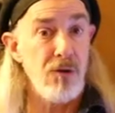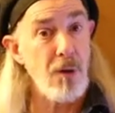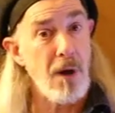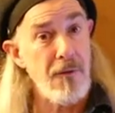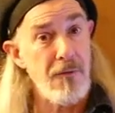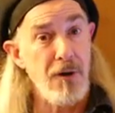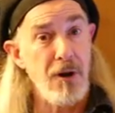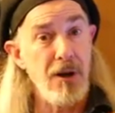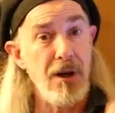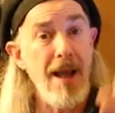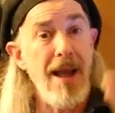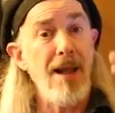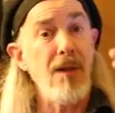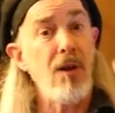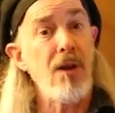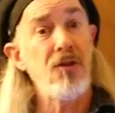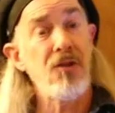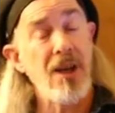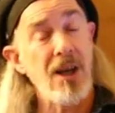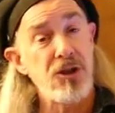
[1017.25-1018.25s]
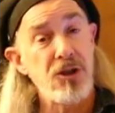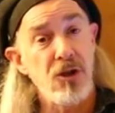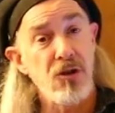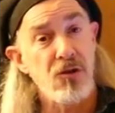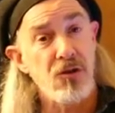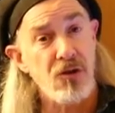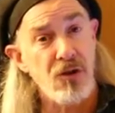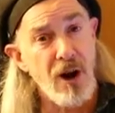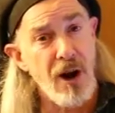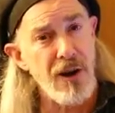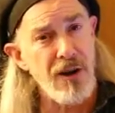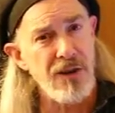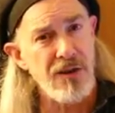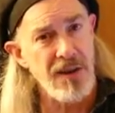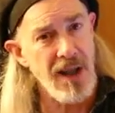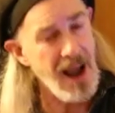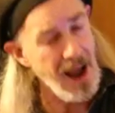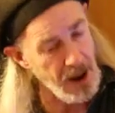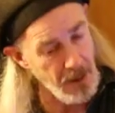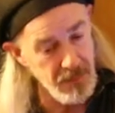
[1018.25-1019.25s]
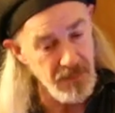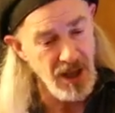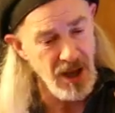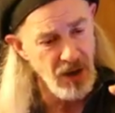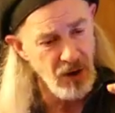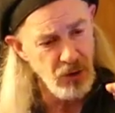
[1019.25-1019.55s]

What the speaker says: So I figured, hey, let's get you started now.